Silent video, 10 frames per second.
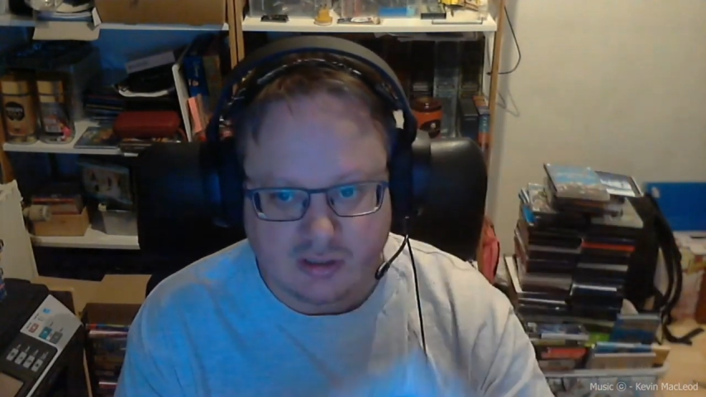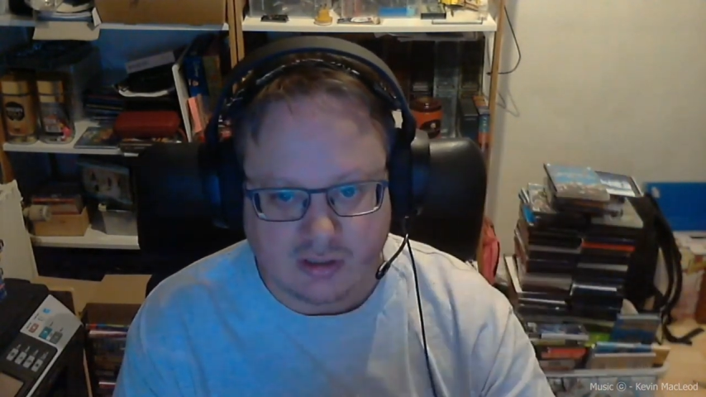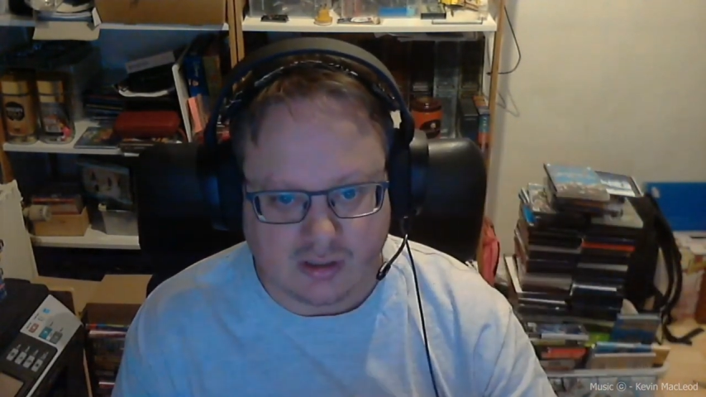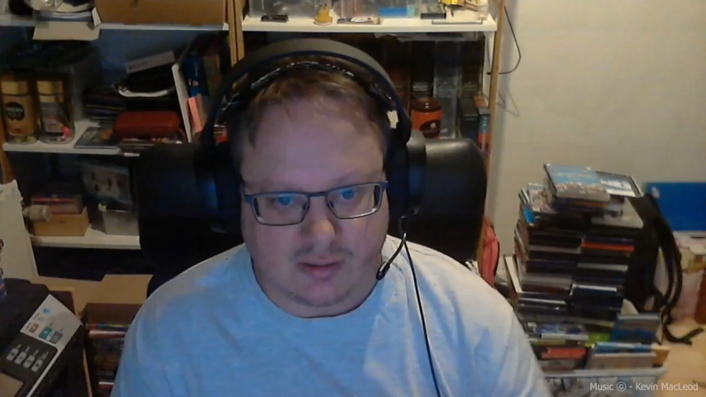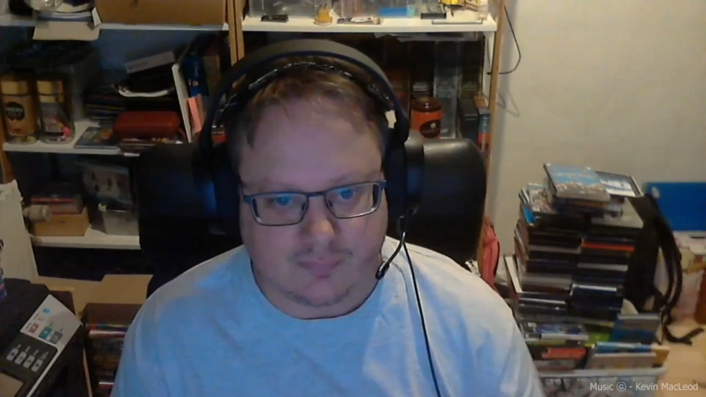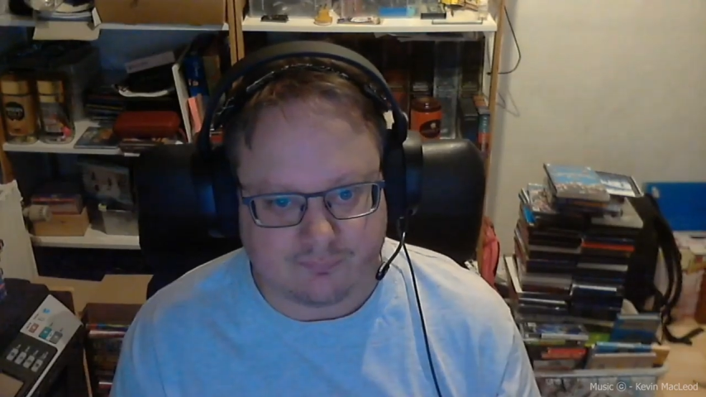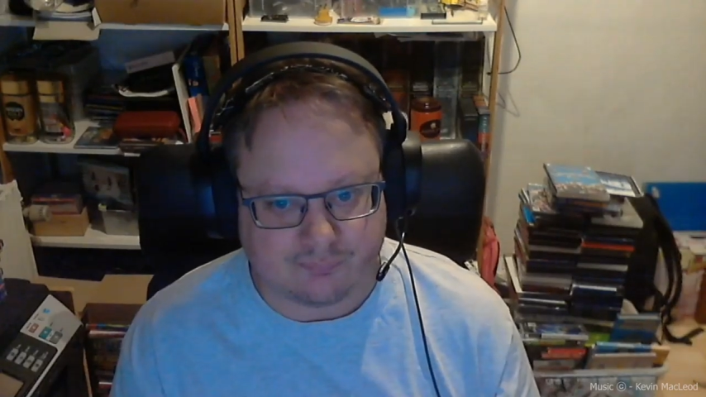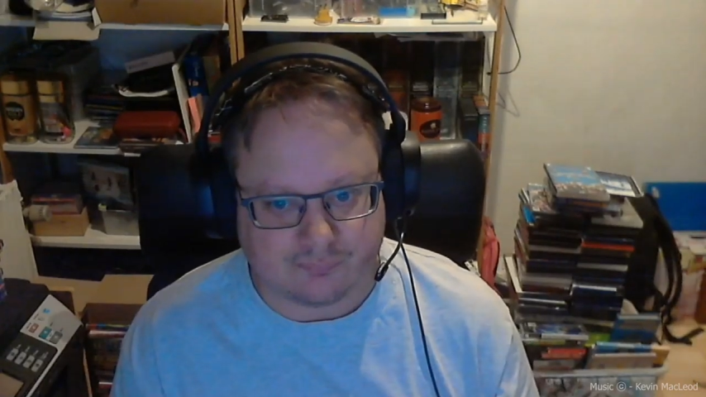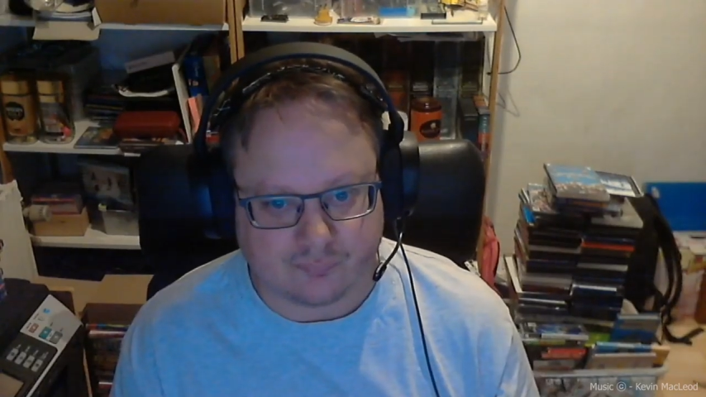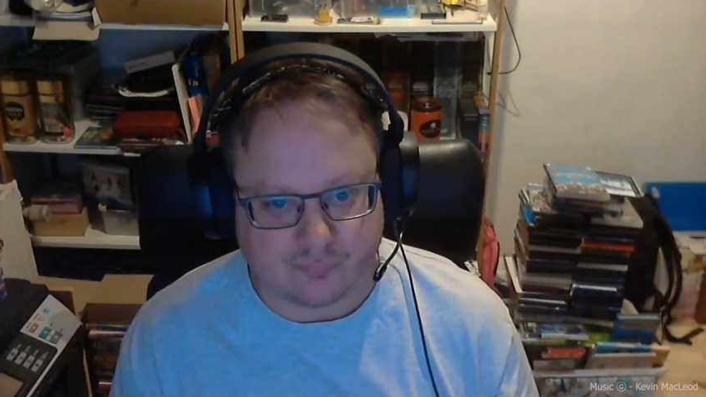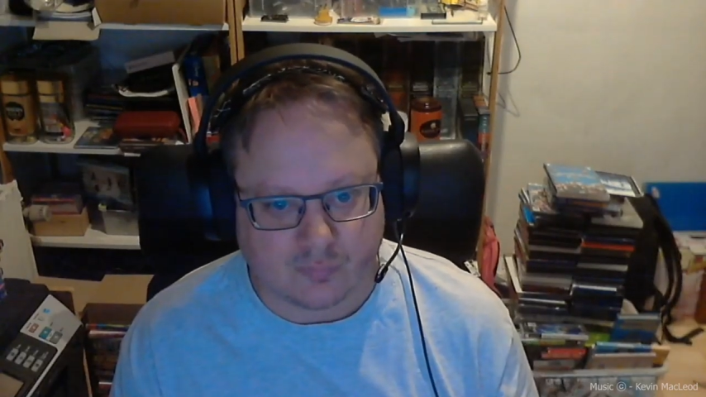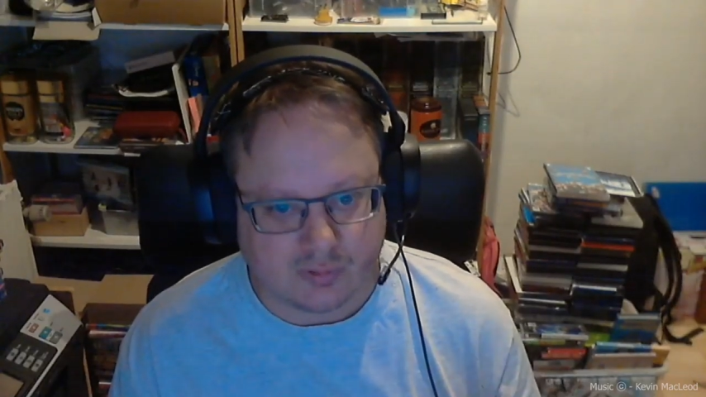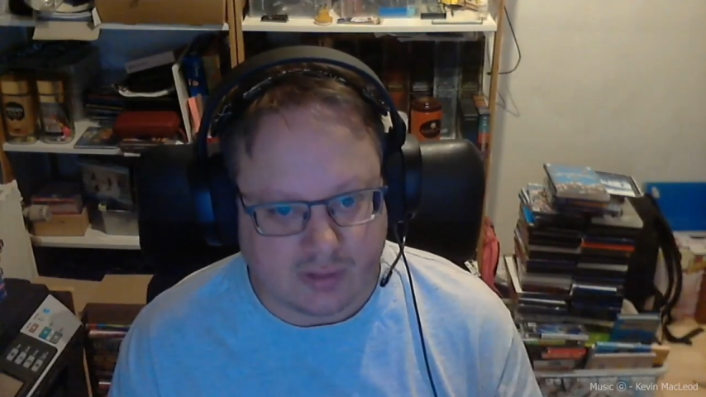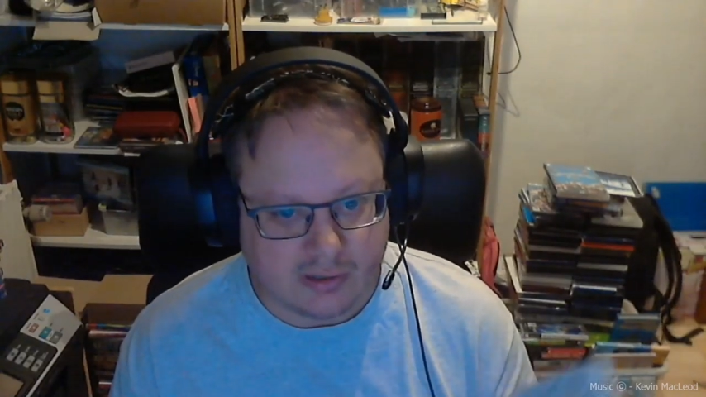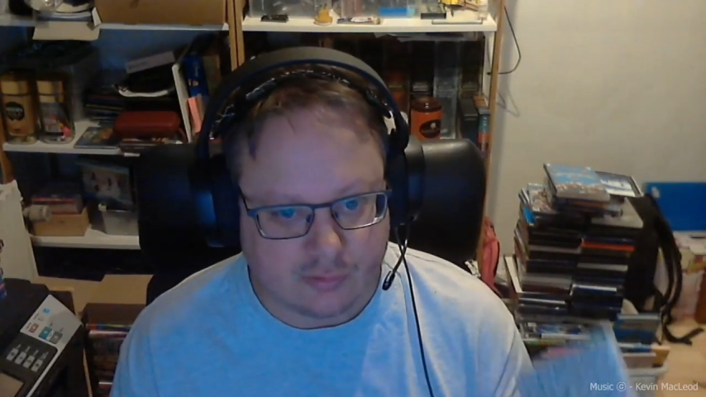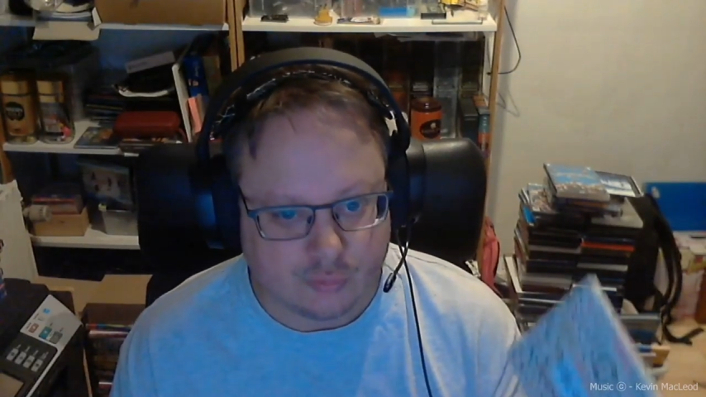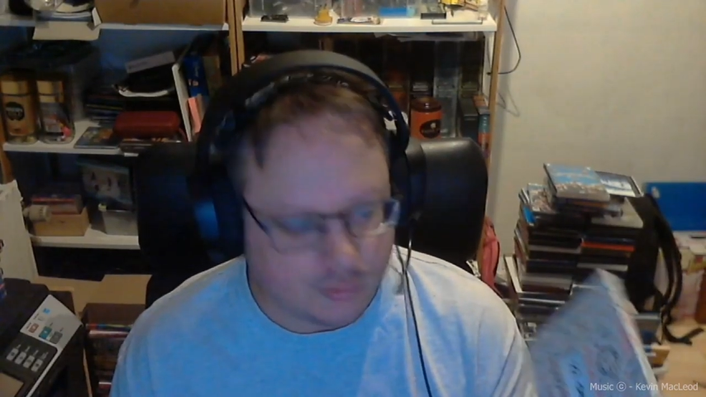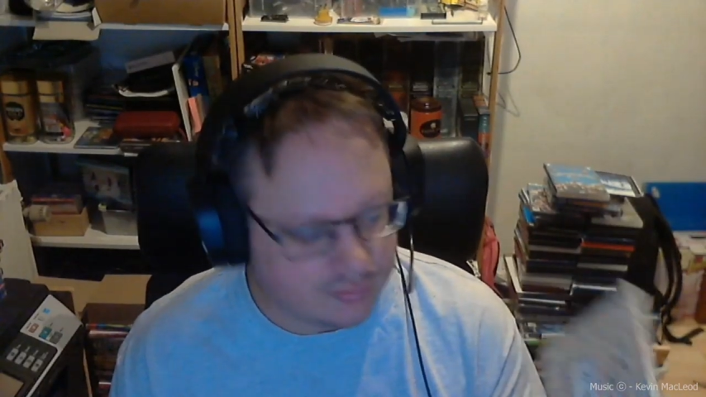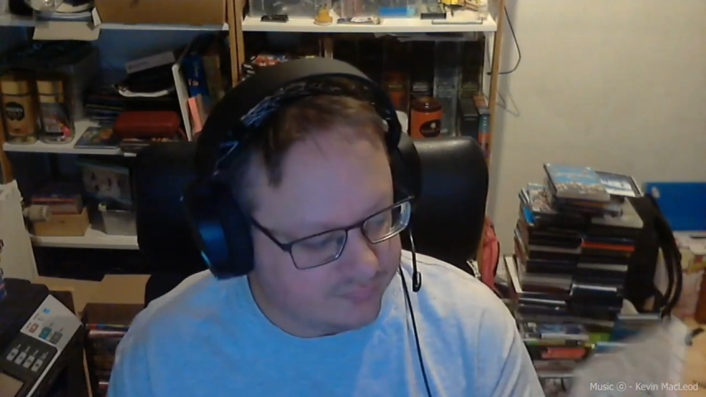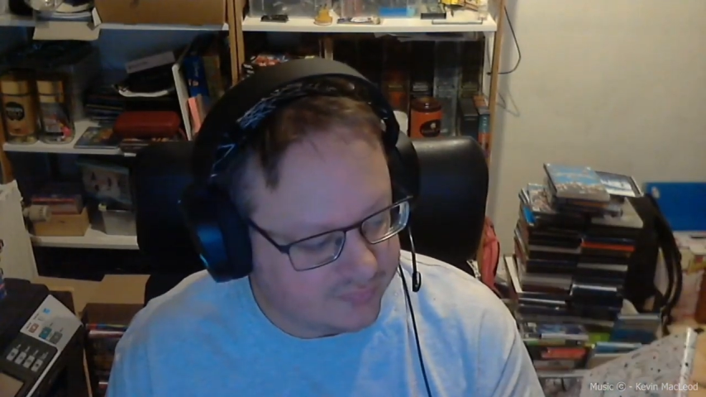I don't know
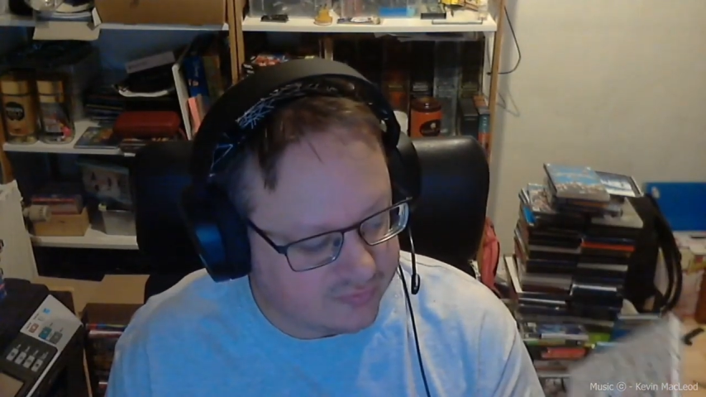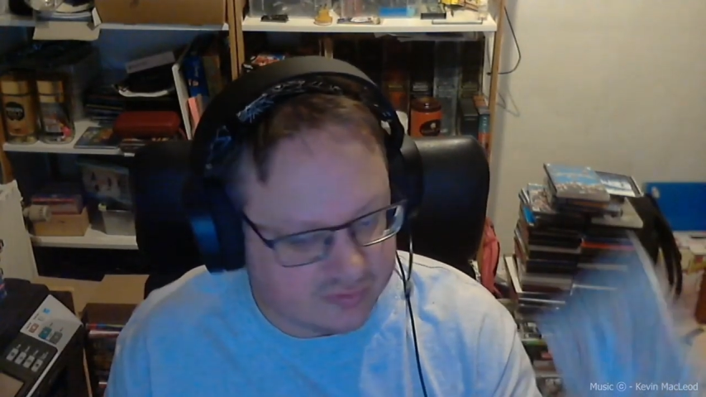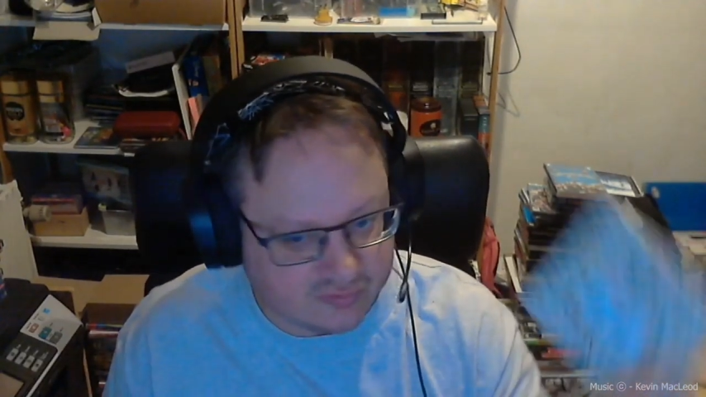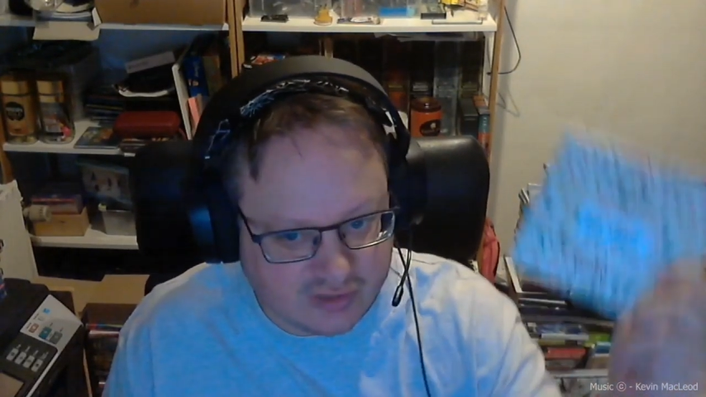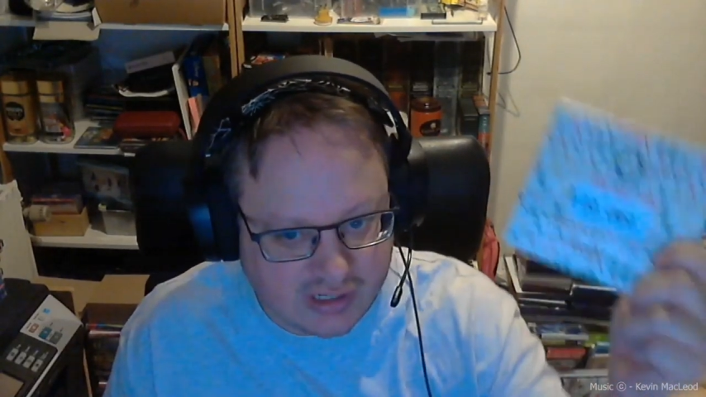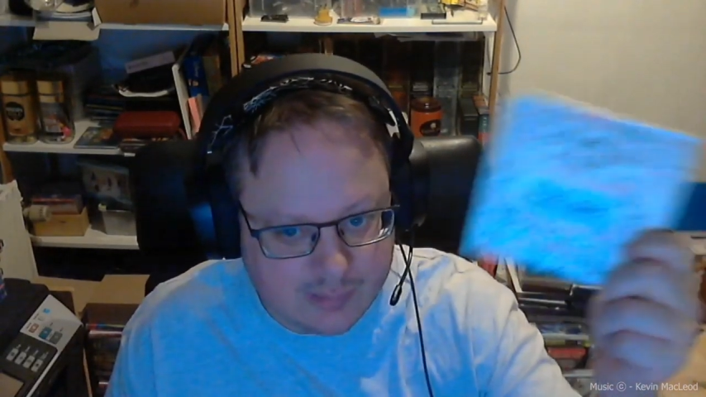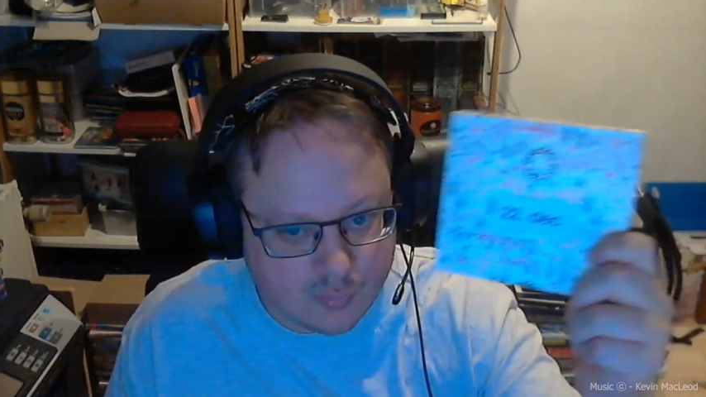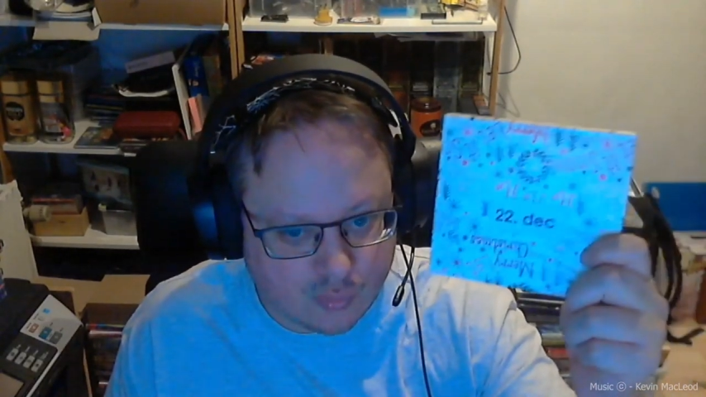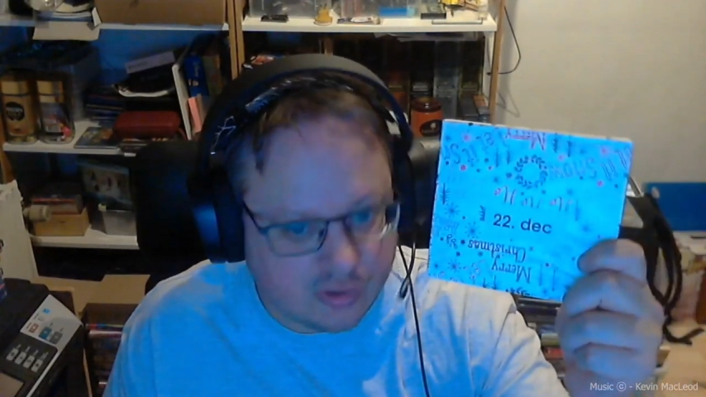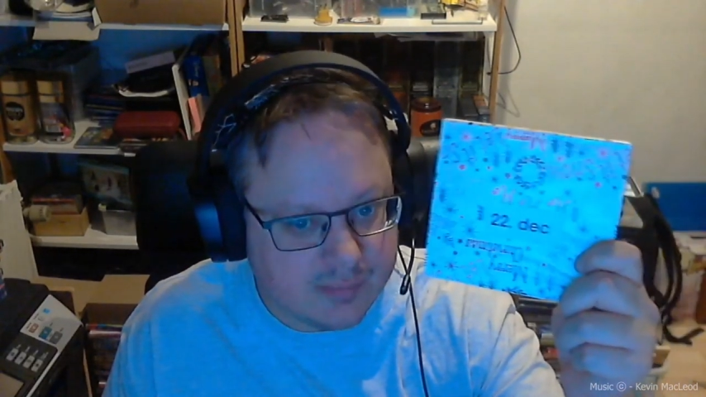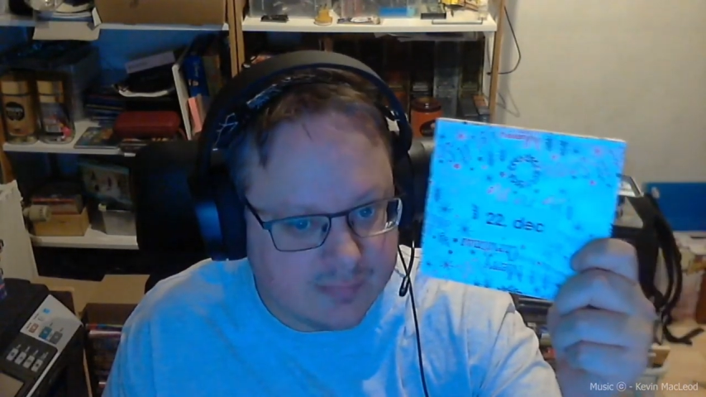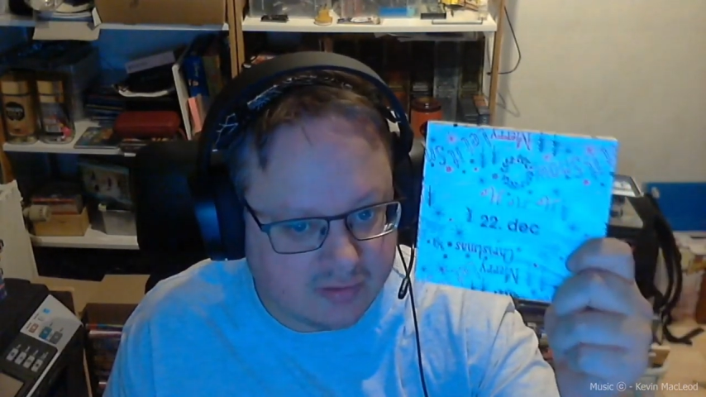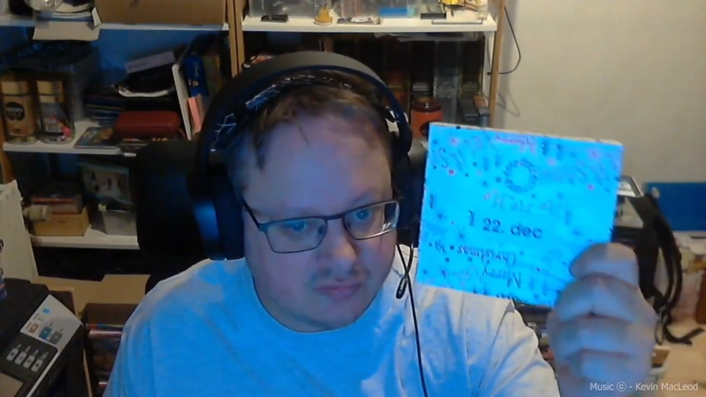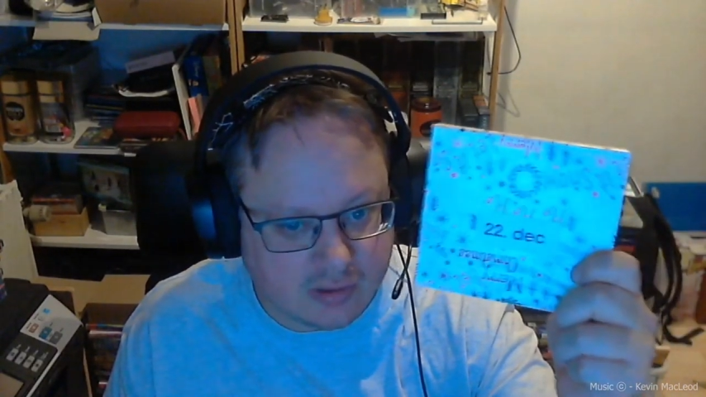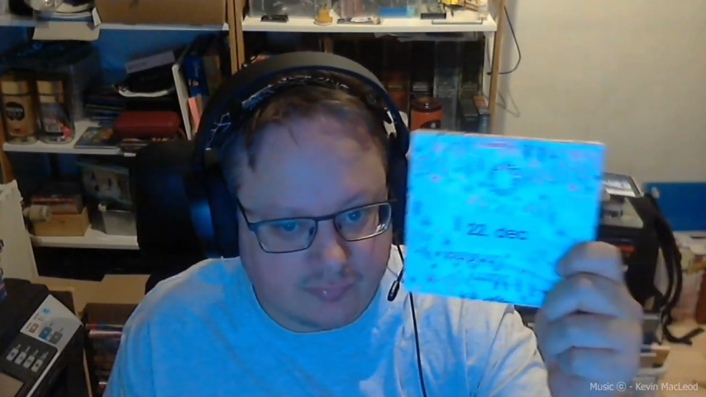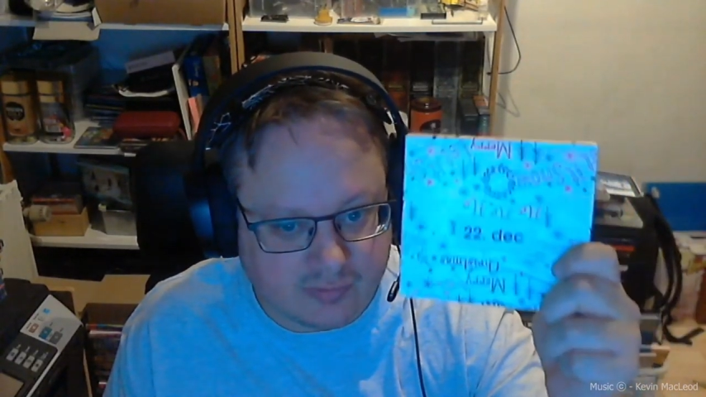if it's the same or he mixed up